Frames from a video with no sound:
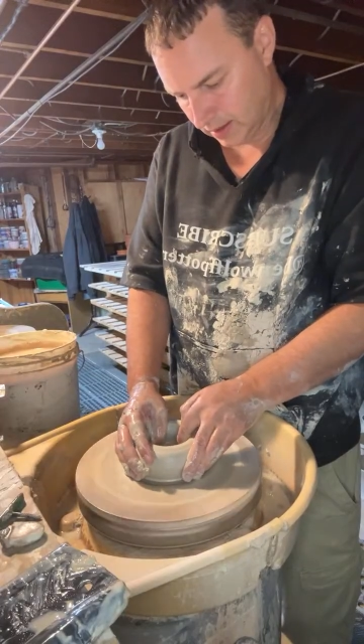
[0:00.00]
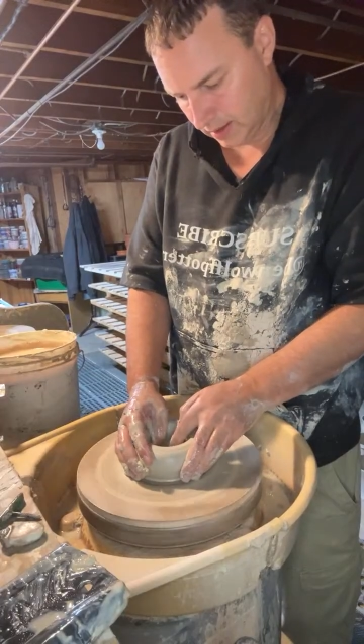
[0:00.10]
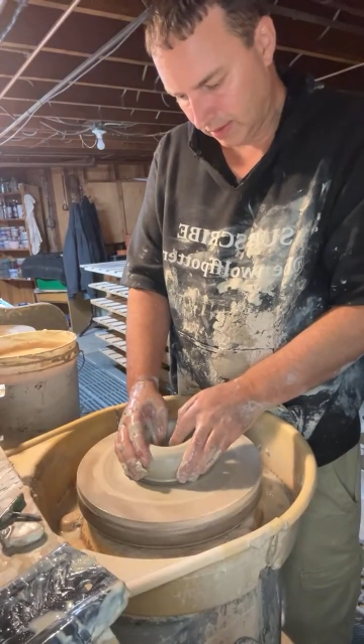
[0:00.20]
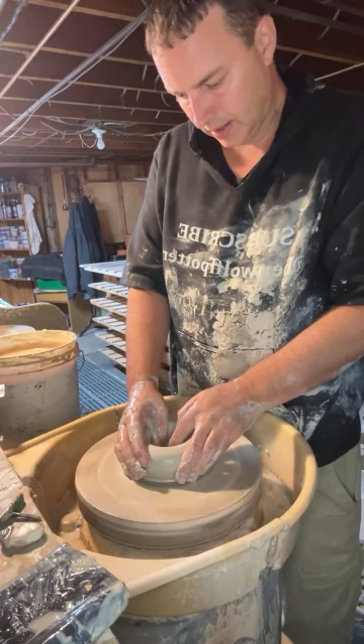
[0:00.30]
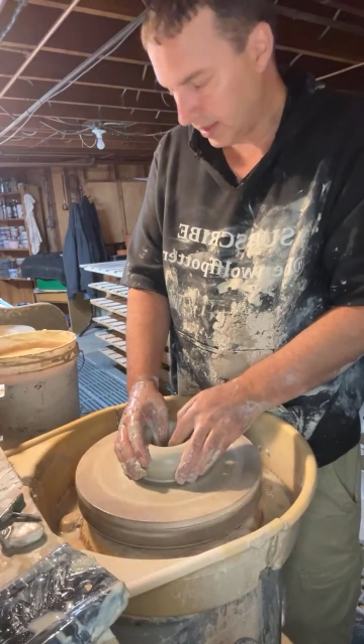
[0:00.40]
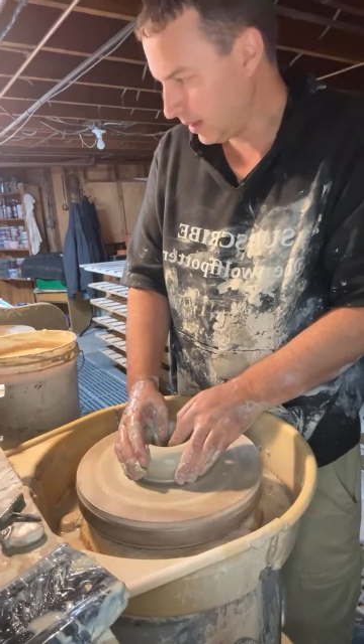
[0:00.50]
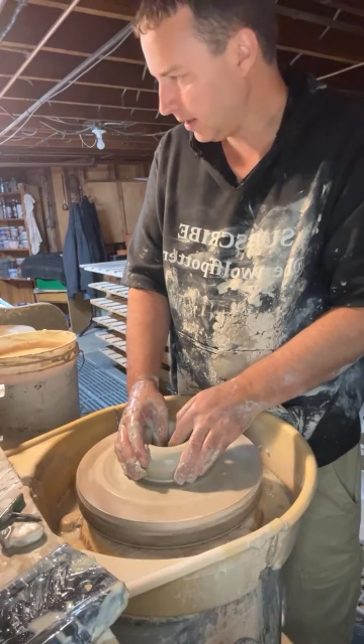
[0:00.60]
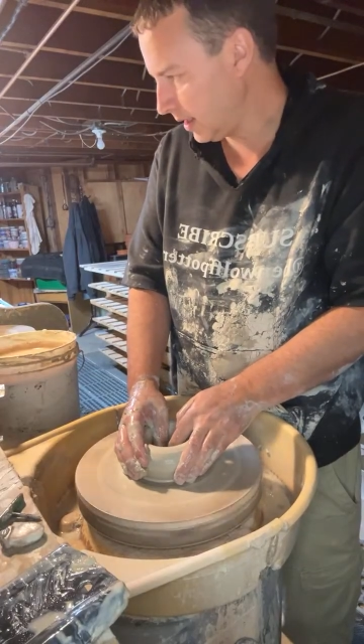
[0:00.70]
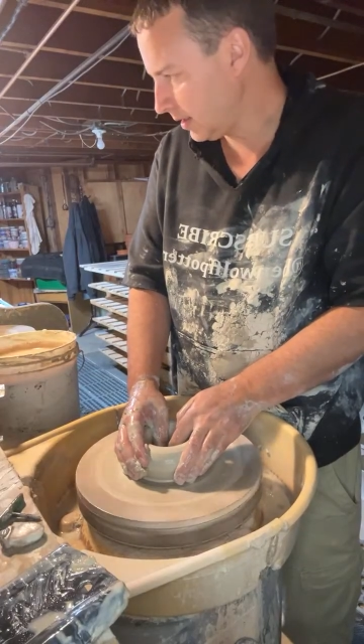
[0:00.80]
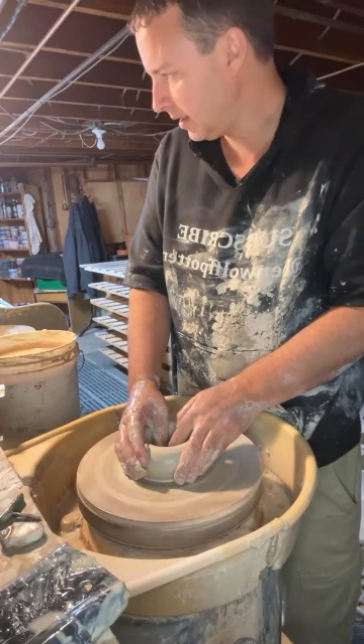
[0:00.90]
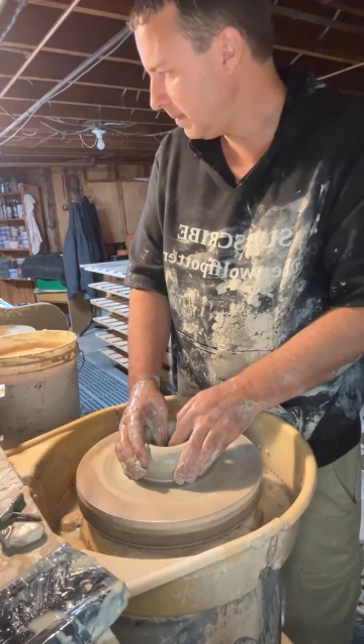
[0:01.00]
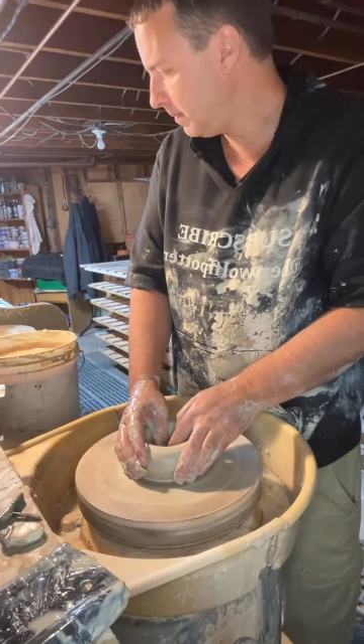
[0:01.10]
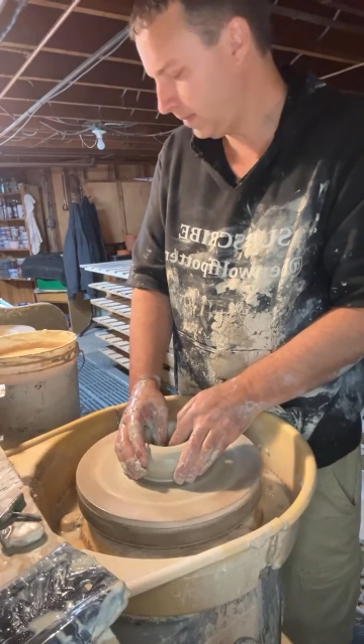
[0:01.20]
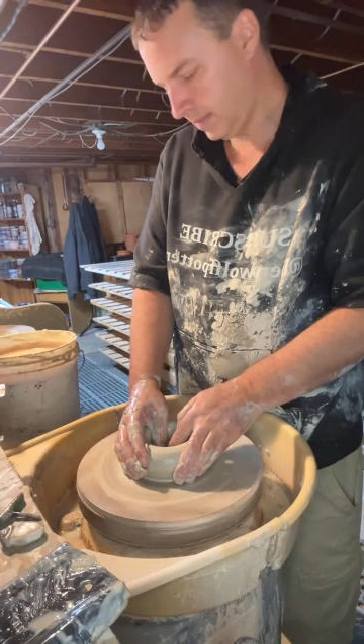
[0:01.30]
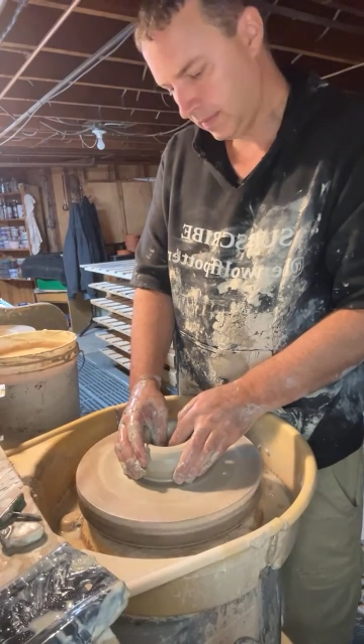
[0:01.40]
If I didn't like them,
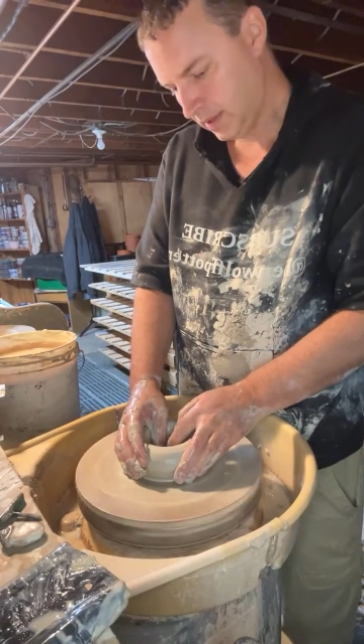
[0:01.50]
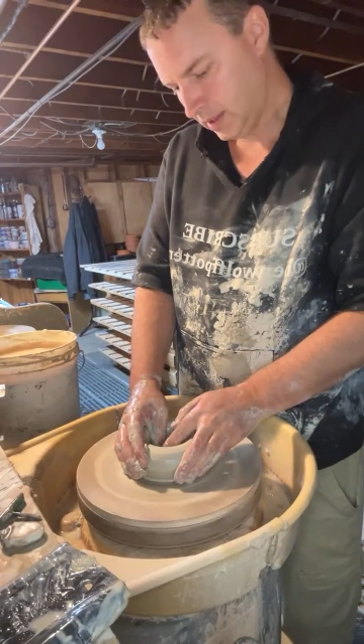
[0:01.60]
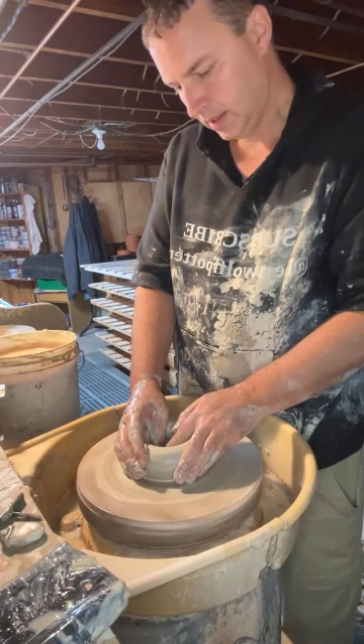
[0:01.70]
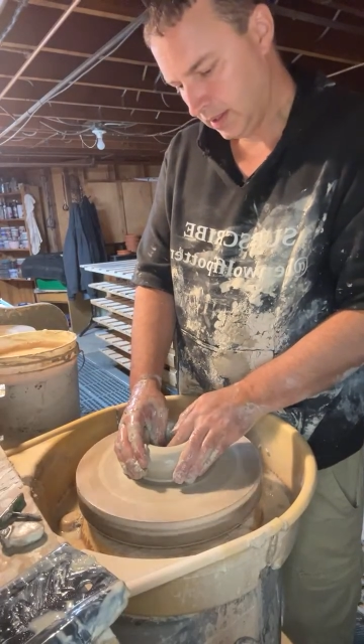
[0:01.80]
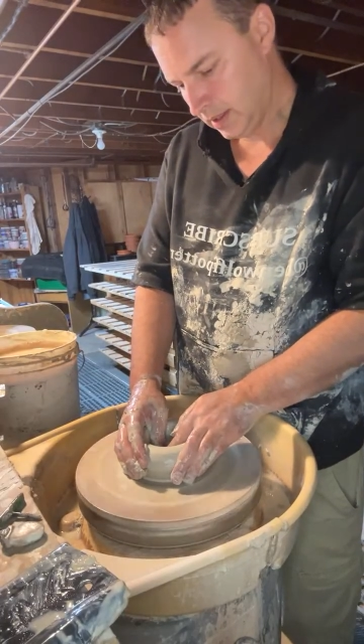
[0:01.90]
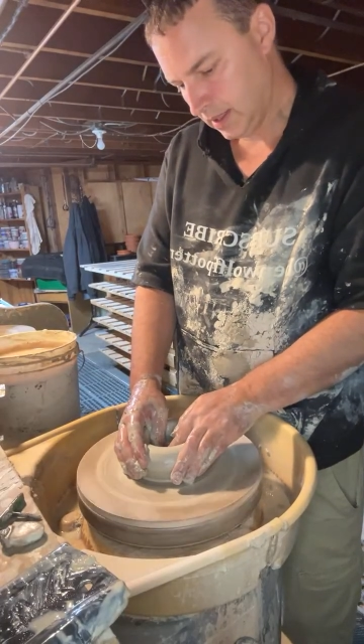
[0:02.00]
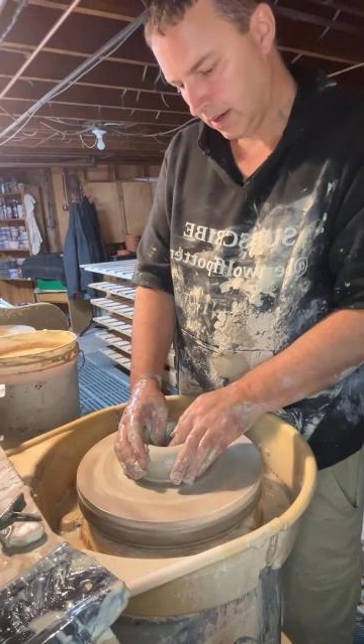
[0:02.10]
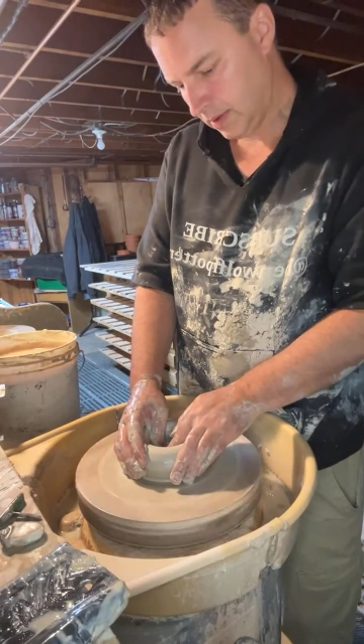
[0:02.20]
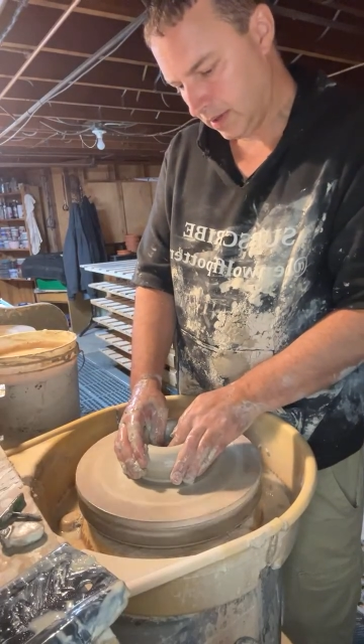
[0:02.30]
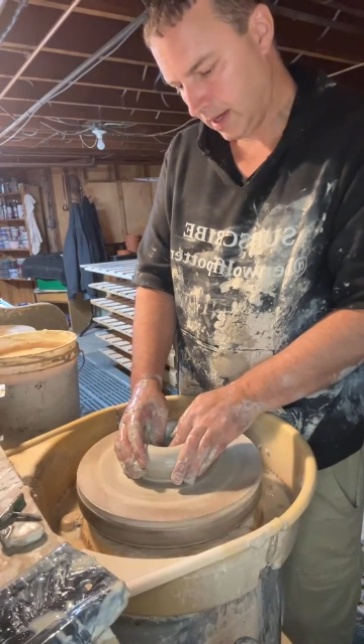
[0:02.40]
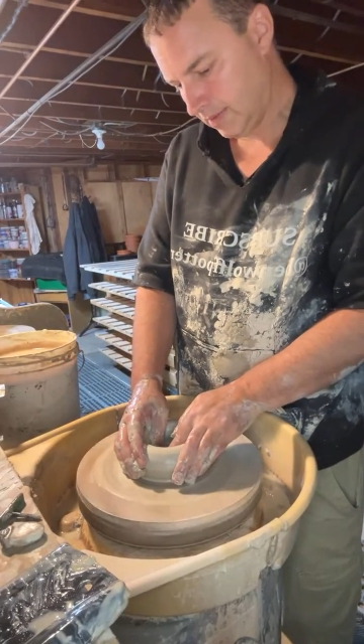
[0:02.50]
I wouldn't have